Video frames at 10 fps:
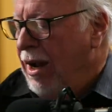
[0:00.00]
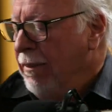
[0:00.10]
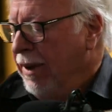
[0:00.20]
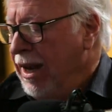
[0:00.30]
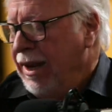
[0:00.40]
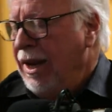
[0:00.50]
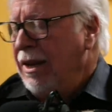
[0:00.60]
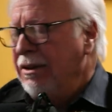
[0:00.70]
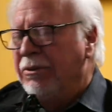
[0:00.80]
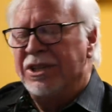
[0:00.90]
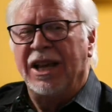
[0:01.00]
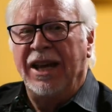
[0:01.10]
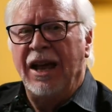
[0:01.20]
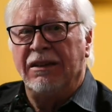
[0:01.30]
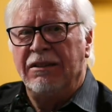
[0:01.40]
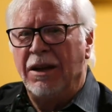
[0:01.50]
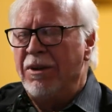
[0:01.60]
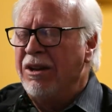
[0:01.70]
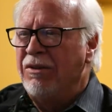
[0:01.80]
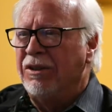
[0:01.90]
And it was yeah,
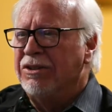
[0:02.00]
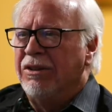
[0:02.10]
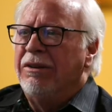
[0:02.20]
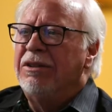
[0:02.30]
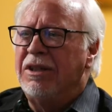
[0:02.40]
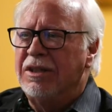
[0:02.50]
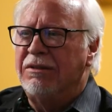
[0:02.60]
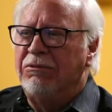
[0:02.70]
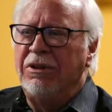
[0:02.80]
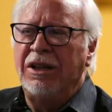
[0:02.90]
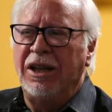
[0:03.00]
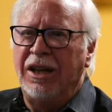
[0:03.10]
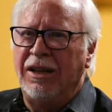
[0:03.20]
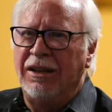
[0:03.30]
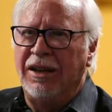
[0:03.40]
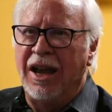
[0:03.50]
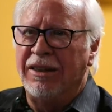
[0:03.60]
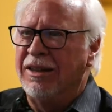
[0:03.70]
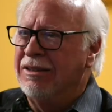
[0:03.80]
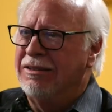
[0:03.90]
come on over. So there was just really
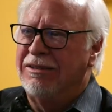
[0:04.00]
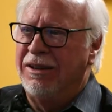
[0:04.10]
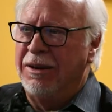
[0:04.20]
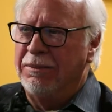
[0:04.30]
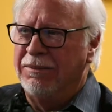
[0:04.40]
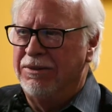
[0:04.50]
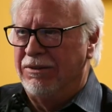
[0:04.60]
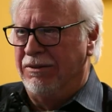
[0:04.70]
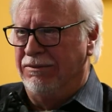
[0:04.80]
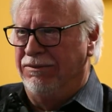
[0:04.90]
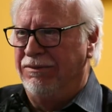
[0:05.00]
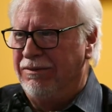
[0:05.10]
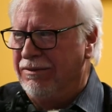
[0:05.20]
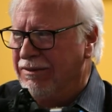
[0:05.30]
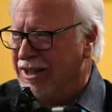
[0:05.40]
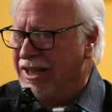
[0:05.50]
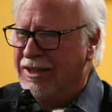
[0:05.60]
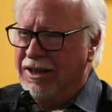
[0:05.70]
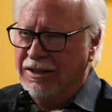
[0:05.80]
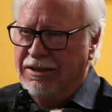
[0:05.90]
not this sort of
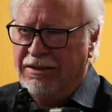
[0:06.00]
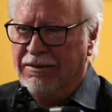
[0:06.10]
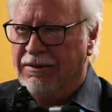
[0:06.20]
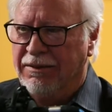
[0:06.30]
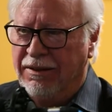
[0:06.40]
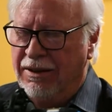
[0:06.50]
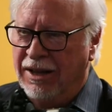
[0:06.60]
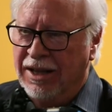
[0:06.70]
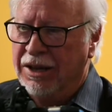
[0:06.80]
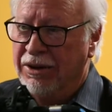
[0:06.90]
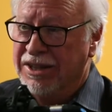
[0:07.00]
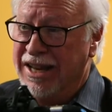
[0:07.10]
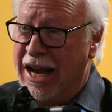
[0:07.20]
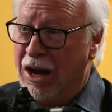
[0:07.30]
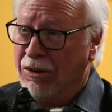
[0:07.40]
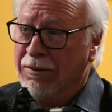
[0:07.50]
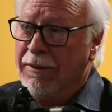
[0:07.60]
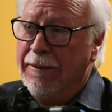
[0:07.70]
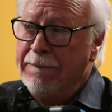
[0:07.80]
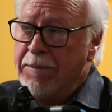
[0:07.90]
distance like there is now.
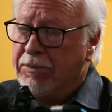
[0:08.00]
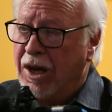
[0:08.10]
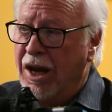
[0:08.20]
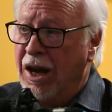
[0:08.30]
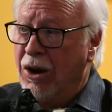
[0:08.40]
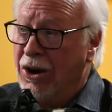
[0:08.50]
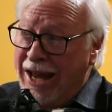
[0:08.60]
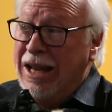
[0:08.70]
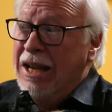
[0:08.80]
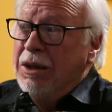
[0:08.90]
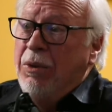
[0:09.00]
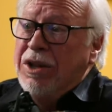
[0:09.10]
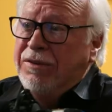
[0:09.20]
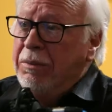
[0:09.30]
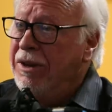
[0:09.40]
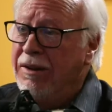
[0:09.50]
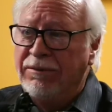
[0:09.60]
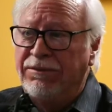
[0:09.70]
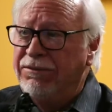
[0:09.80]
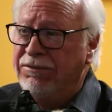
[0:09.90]
And like there was for
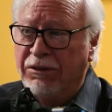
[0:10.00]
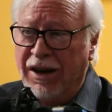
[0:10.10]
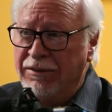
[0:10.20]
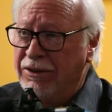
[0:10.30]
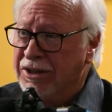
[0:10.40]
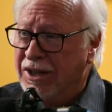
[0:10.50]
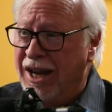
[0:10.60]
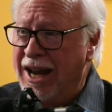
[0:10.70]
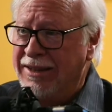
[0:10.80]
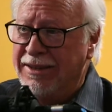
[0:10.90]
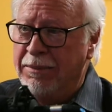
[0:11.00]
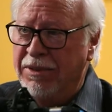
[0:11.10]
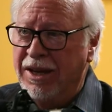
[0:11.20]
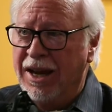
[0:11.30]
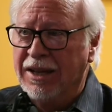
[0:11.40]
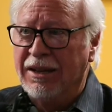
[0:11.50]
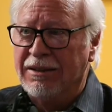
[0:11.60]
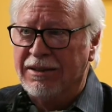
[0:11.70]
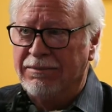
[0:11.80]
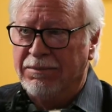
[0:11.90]
me forever until I had something I
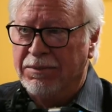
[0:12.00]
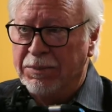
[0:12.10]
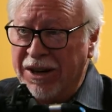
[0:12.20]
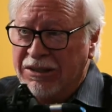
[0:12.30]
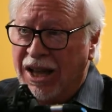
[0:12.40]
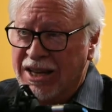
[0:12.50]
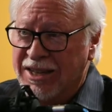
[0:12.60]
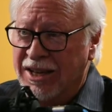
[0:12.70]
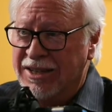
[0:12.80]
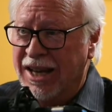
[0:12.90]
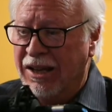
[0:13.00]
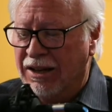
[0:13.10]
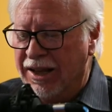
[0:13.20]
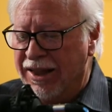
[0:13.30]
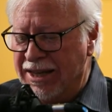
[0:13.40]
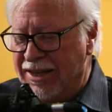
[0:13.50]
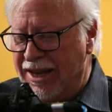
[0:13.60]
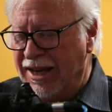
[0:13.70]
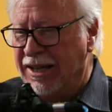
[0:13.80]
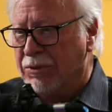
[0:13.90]
could specialize in and say, look, this
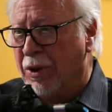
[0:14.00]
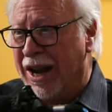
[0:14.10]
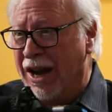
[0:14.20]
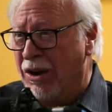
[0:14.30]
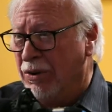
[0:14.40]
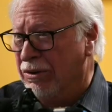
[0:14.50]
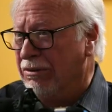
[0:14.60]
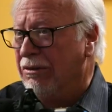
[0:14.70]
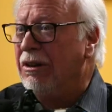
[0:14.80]
thing is what I own.